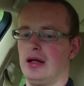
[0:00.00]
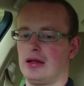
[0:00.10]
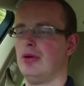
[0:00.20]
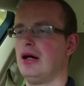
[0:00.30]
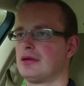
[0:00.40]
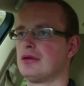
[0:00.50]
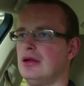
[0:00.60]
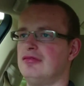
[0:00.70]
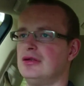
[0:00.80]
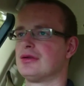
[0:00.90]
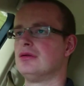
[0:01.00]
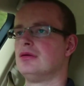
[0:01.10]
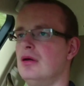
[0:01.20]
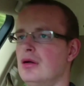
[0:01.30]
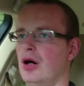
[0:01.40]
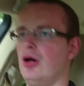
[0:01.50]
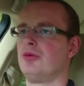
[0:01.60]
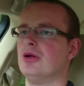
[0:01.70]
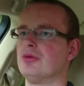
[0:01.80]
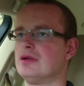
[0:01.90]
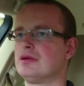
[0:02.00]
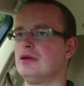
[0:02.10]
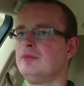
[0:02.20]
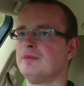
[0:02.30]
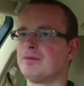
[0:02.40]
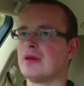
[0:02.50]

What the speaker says: like Mark Levinson audio system.